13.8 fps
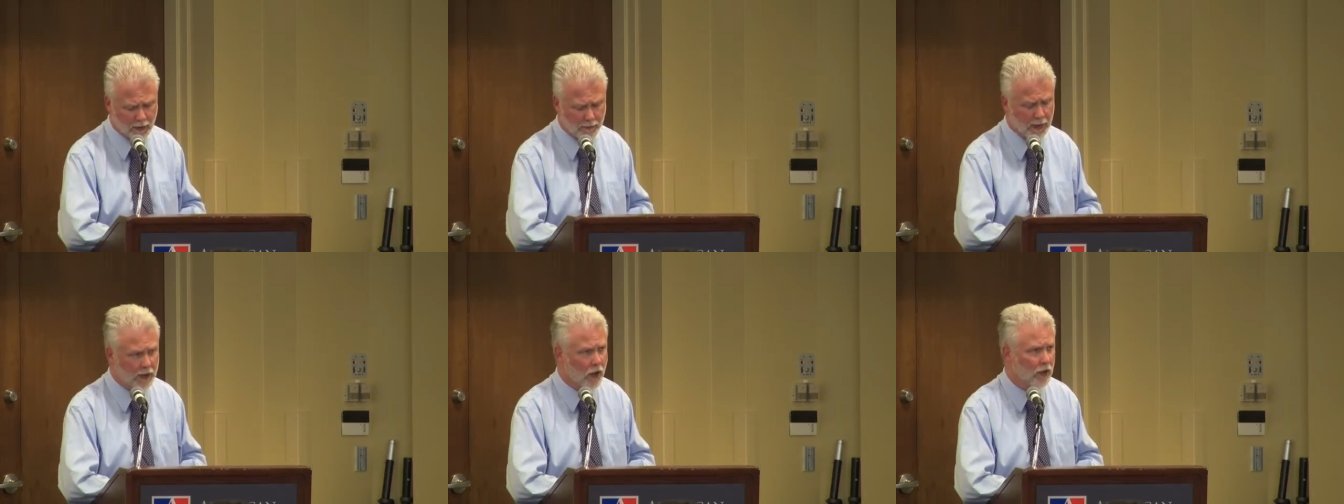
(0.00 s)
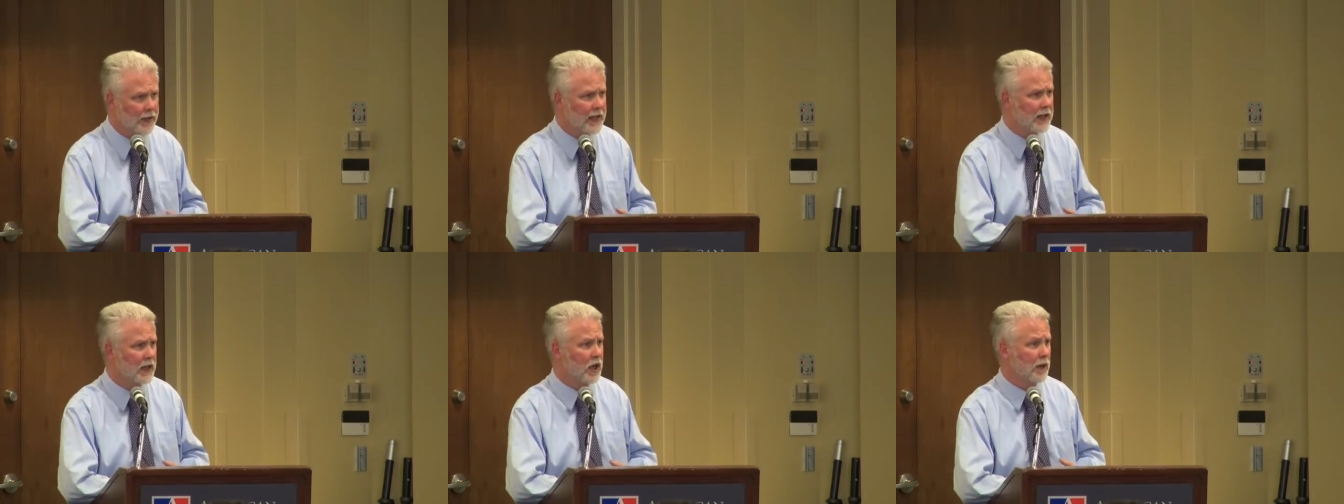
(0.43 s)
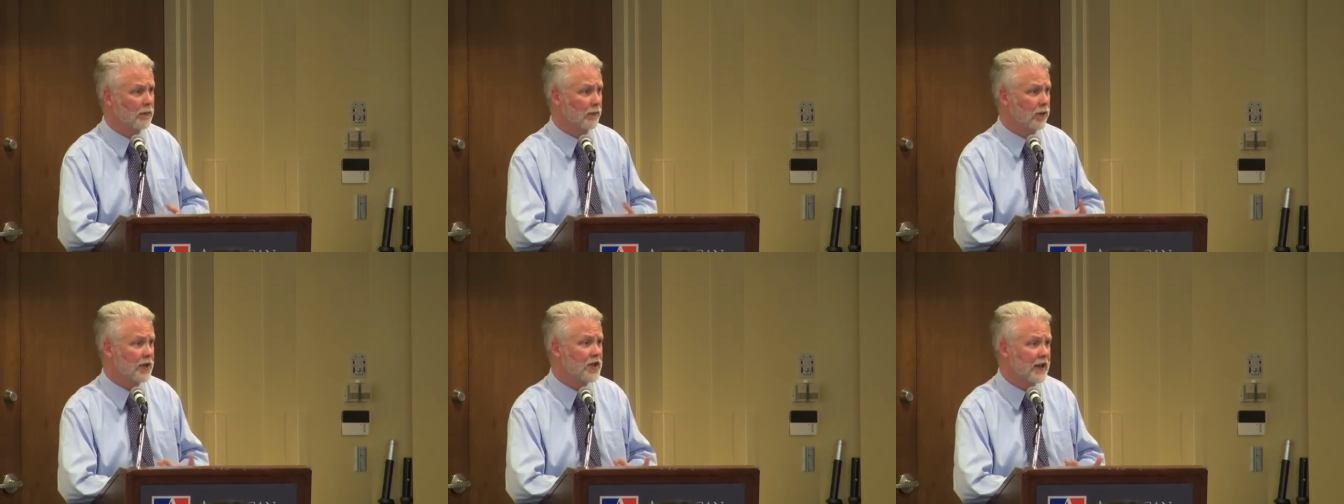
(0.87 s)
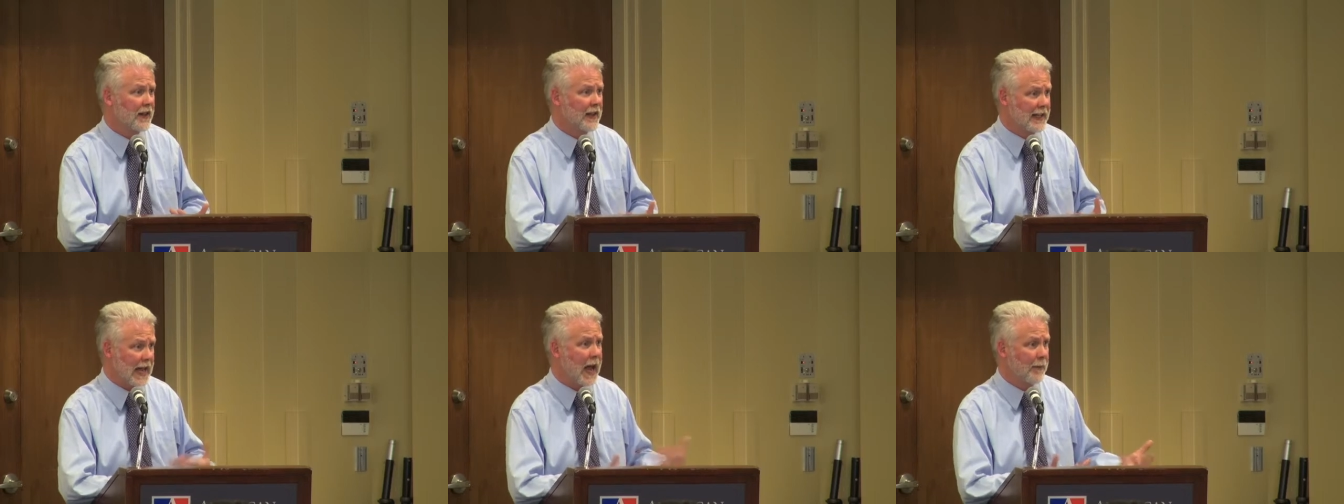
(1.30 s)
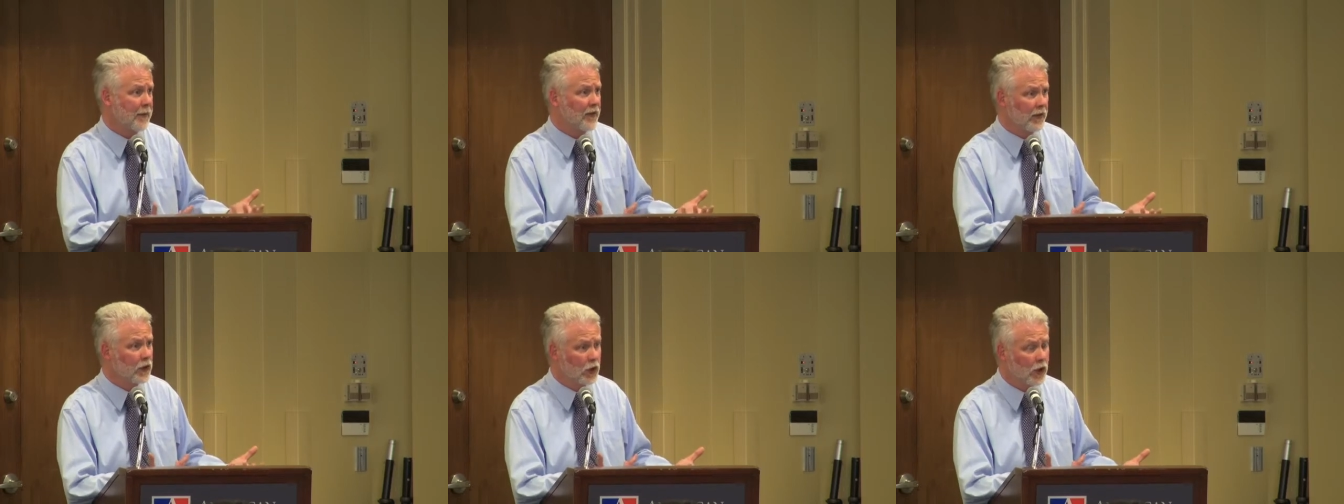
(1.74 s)
uh, by Carnegie on bridging the gap
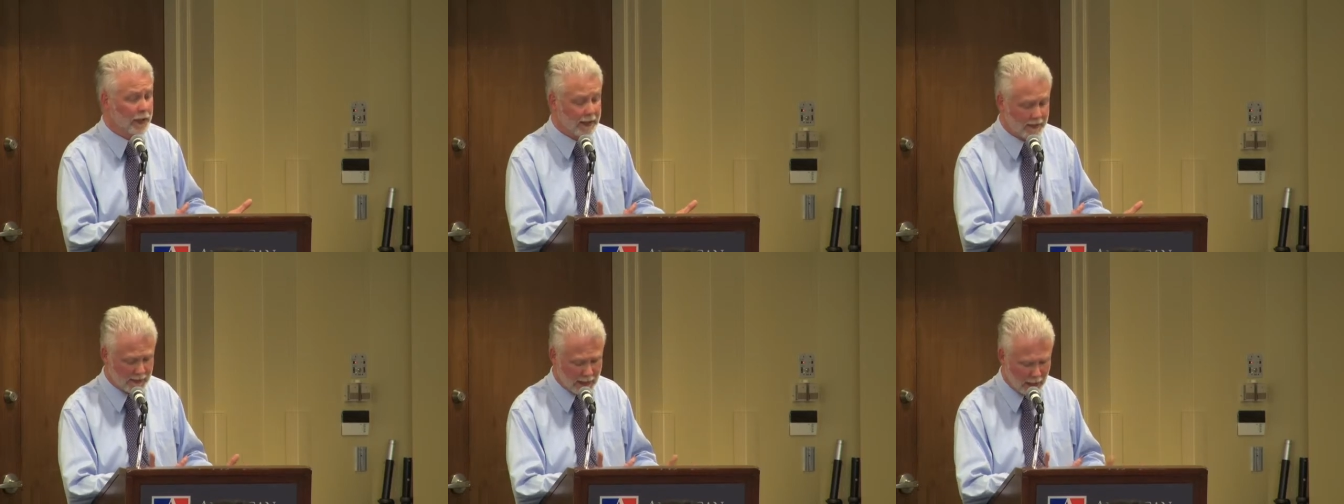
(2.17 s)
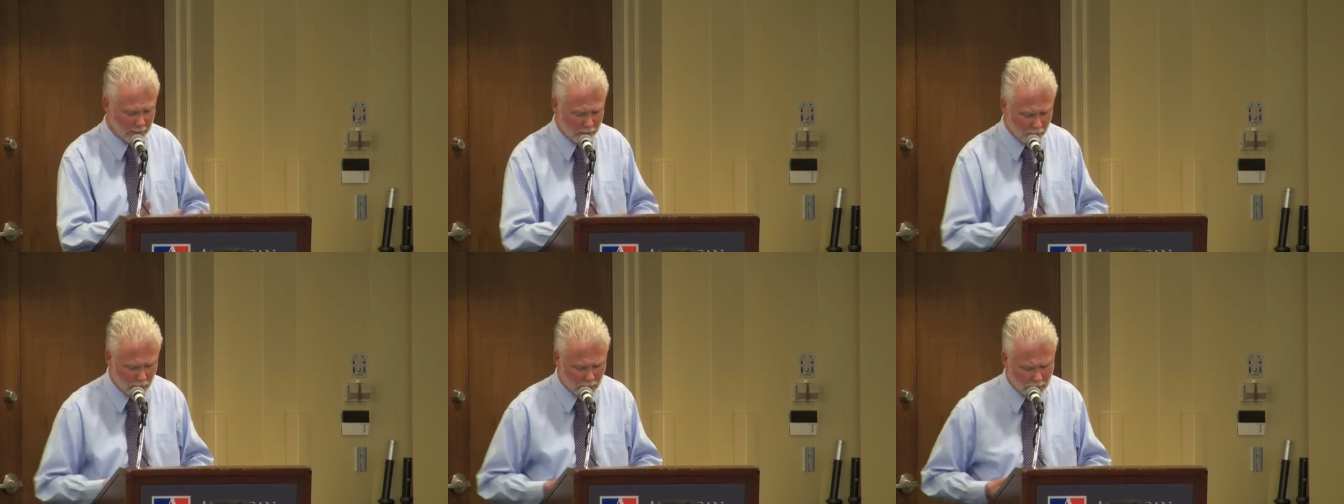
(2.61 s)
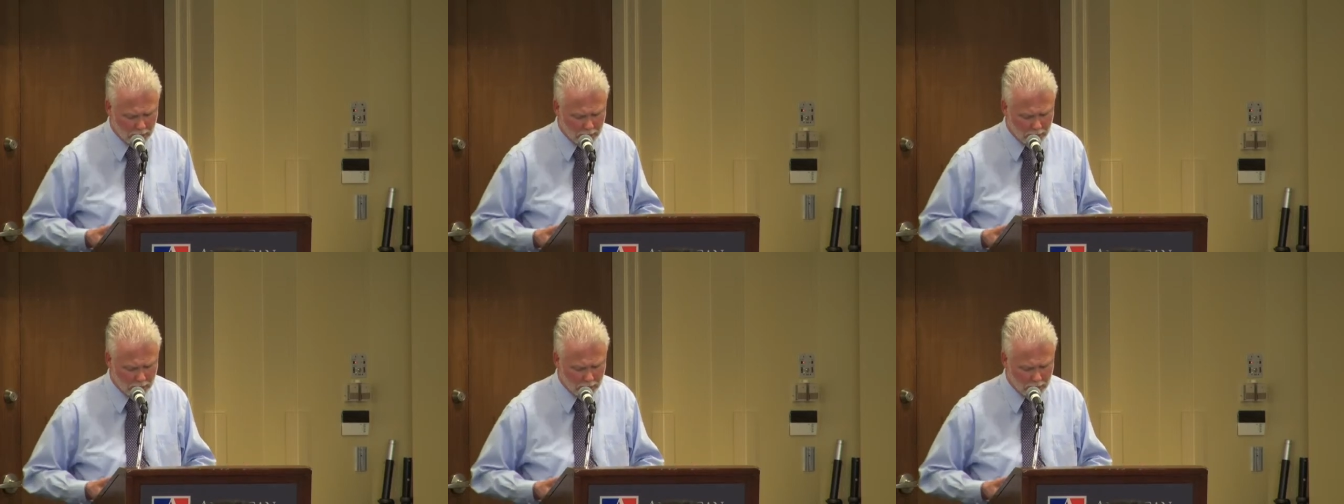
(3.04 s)
is a good example.